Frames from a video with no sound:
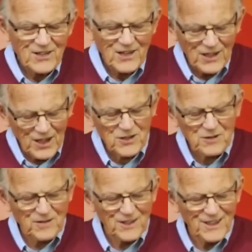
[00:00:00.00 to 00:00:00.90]

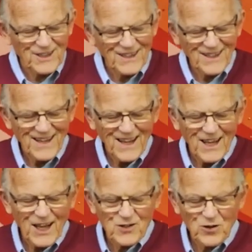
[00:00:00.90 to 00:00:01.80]
lustfully
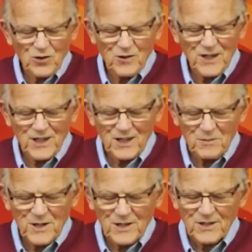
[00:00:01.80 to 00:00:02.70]
has already
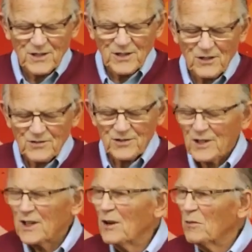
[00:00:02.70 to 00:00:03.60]
committed
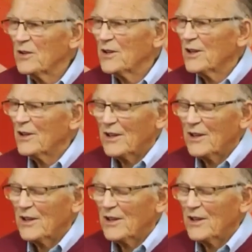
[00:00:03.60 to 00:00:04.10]
adultery with her